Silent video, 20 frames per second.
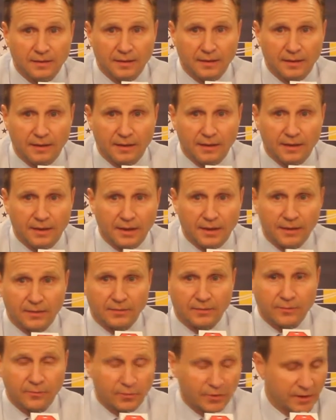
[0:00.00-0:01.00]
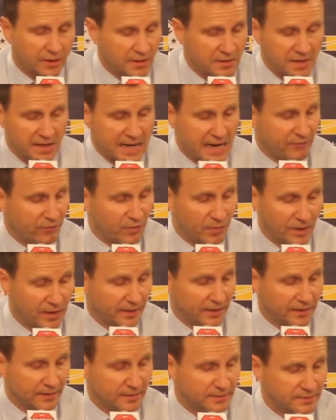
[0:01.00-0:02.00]
and we're going to need
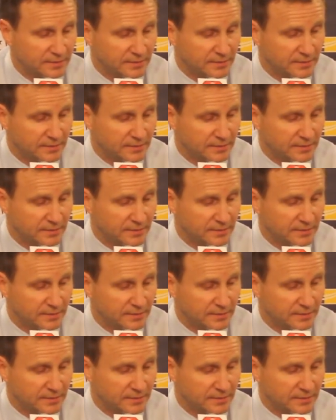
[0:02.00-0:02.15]
everybody.